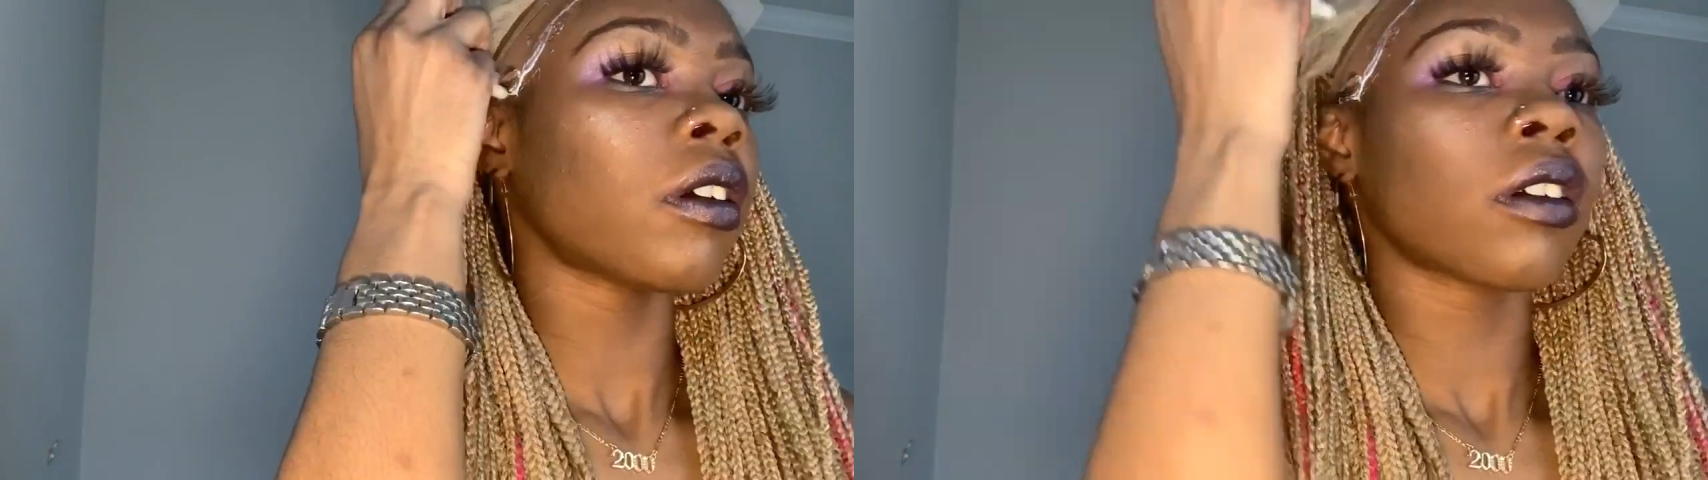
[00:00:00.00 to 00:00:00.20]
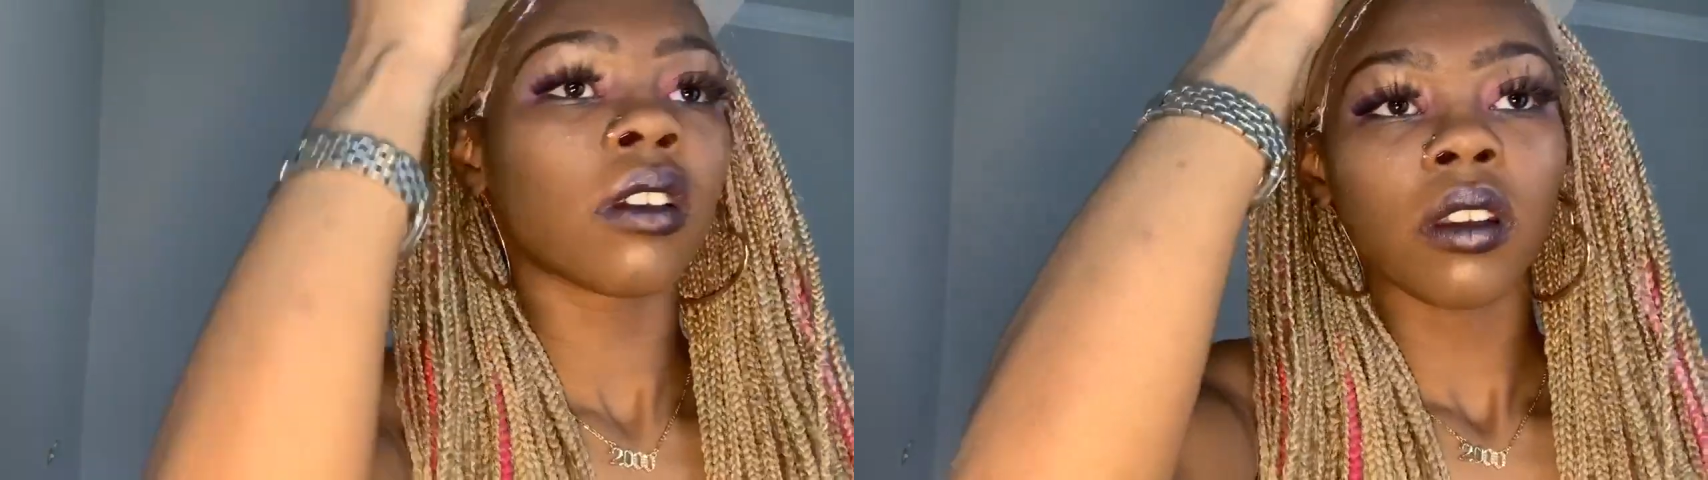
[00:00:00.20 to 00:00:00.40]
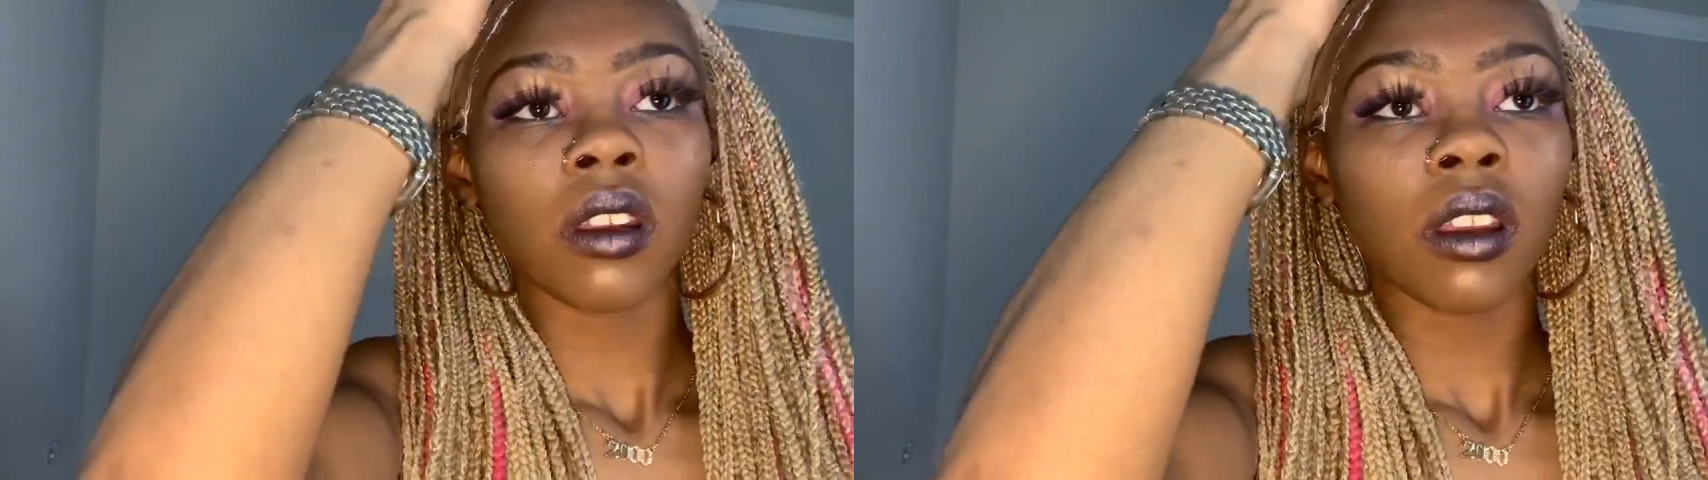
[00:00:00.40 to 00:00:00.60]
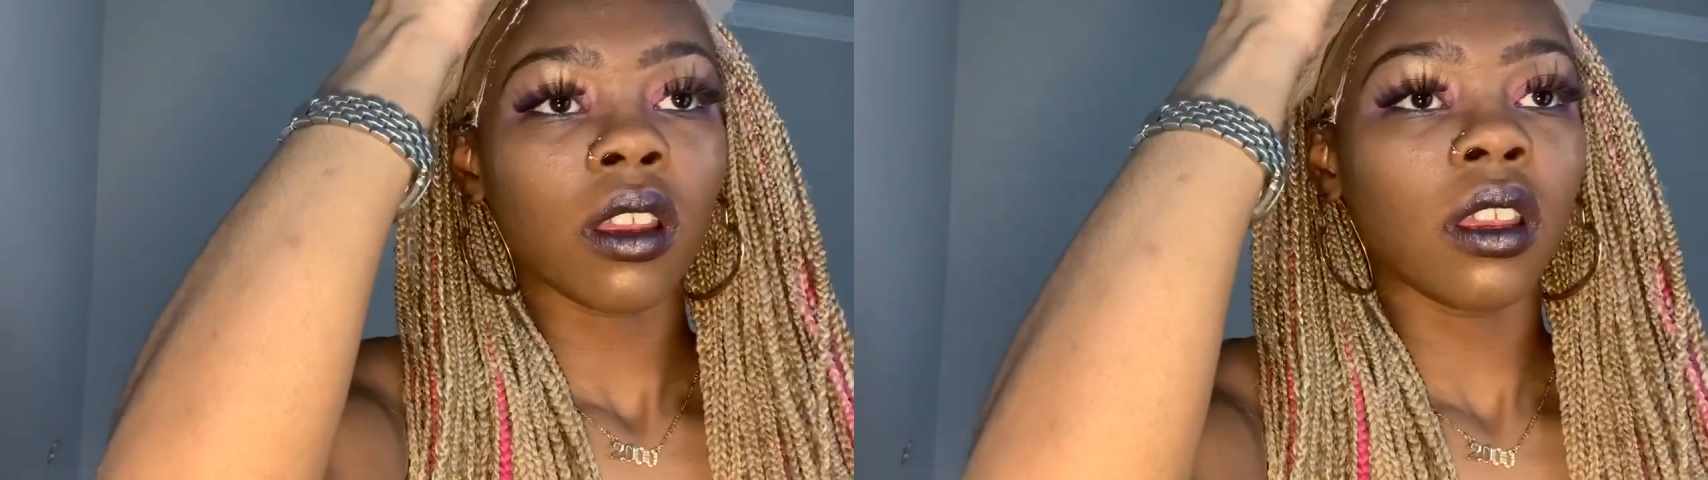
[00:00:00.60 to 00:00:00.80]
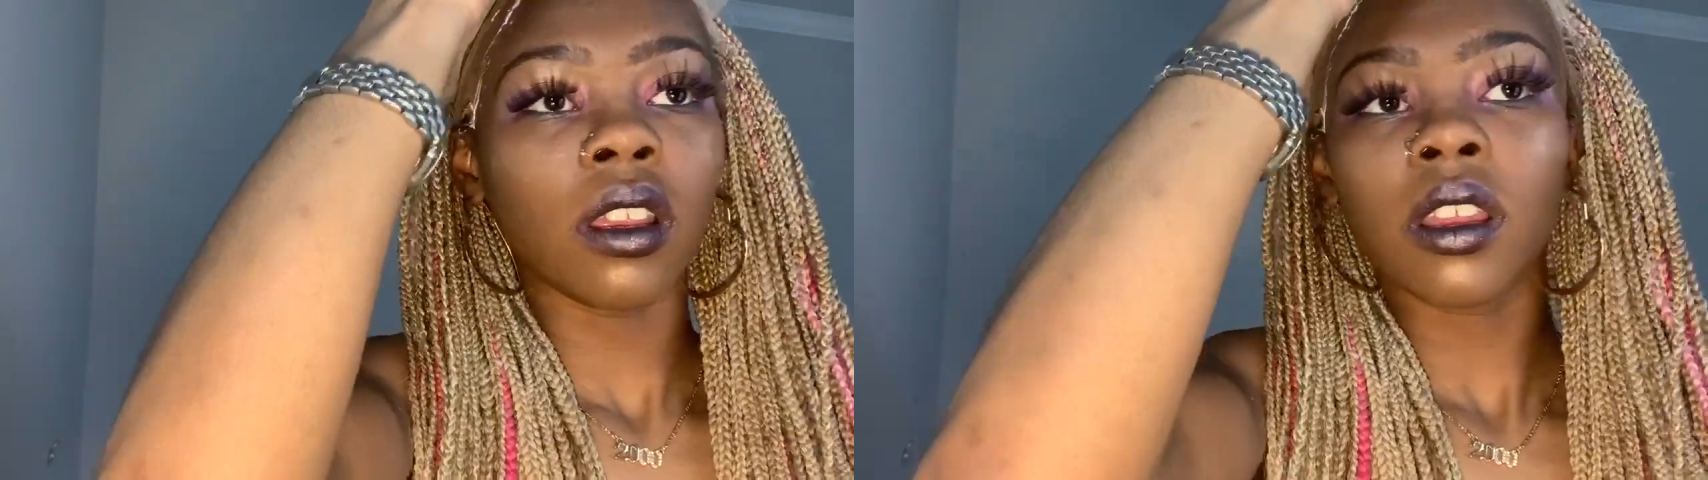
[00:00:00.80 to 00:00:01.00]
You're going
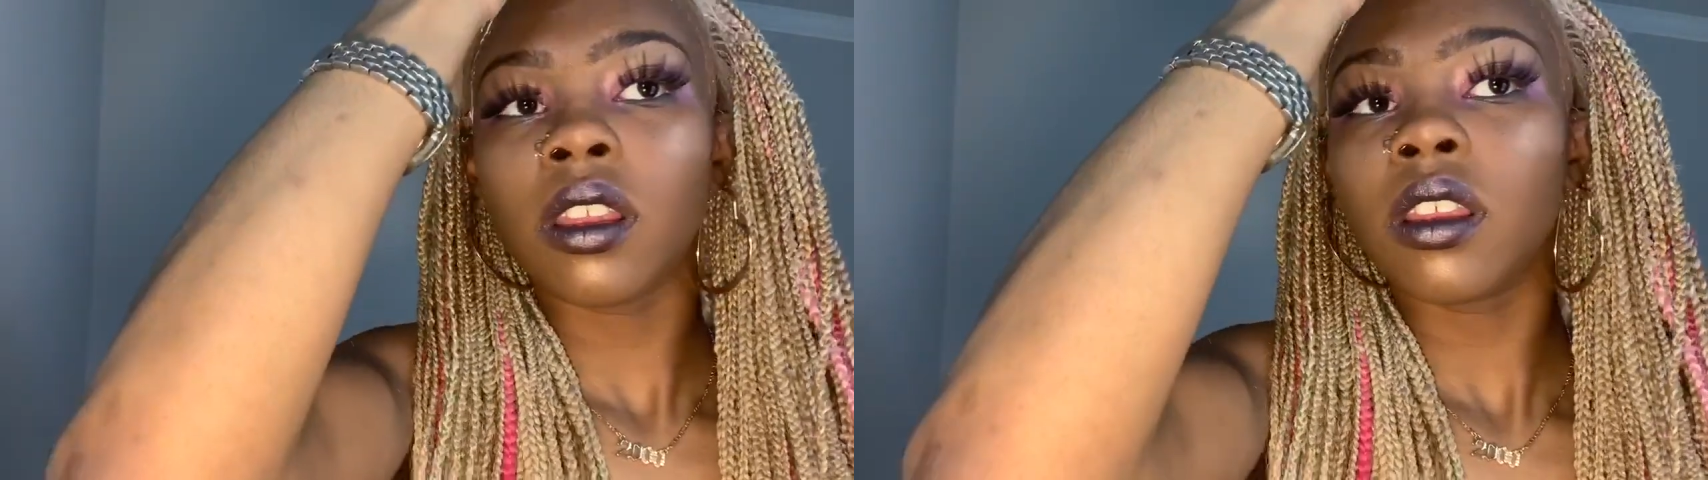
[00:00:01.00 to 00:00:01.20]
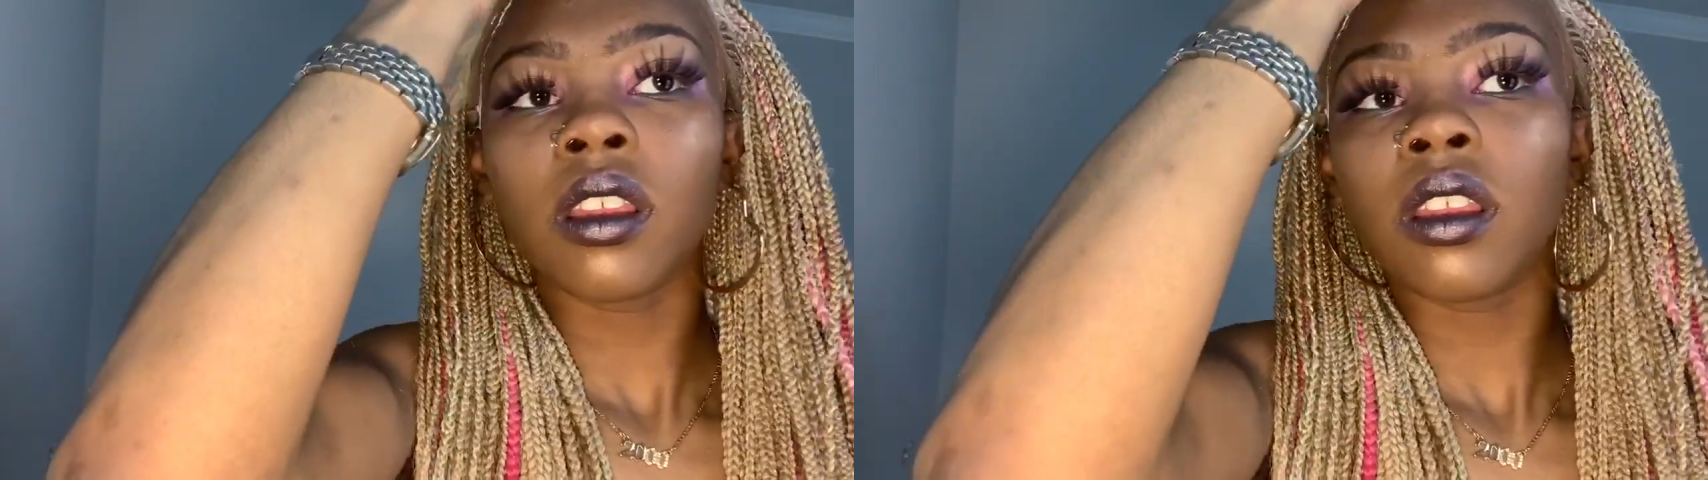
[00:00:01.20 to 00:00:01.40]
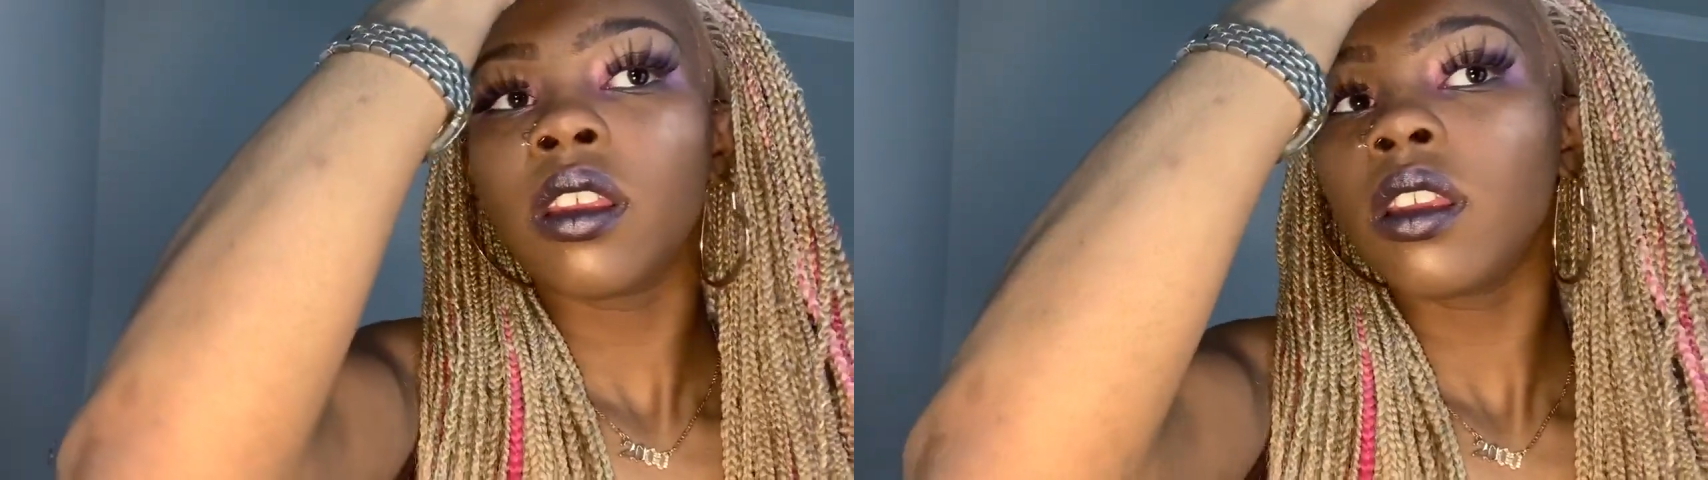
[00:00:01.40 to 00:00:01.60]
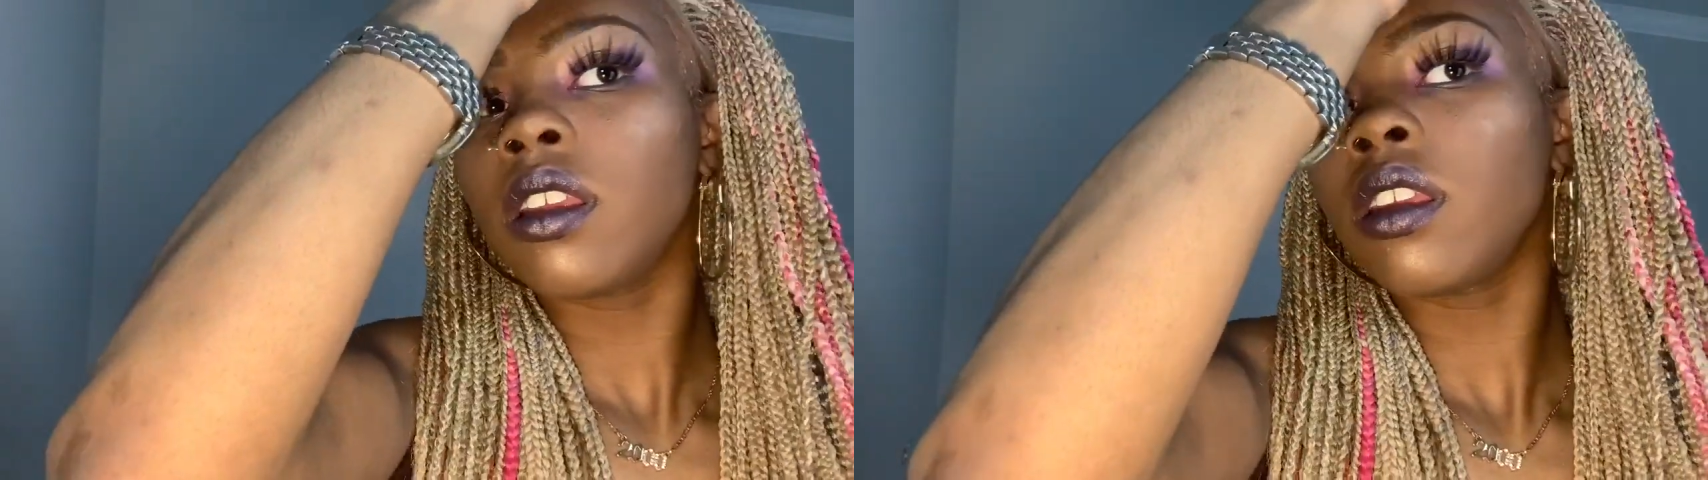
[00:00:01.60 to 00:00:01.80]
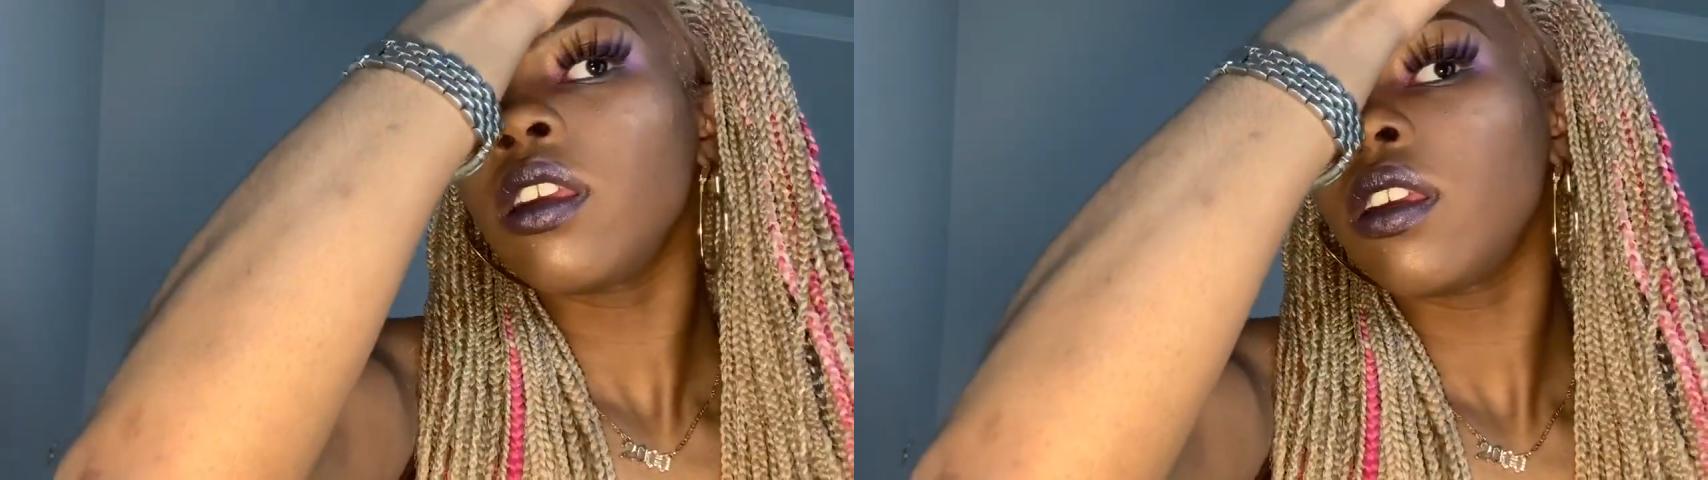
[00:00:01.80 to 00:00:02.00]
to repeat this
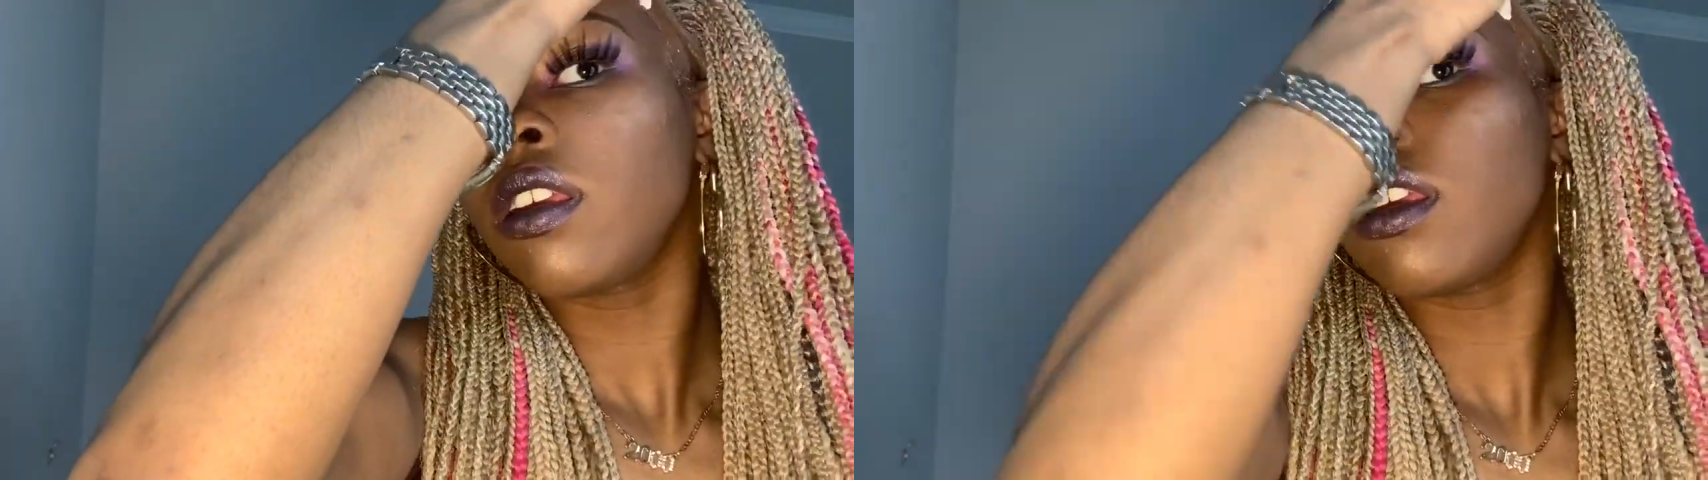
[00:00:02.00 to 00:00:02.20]
process.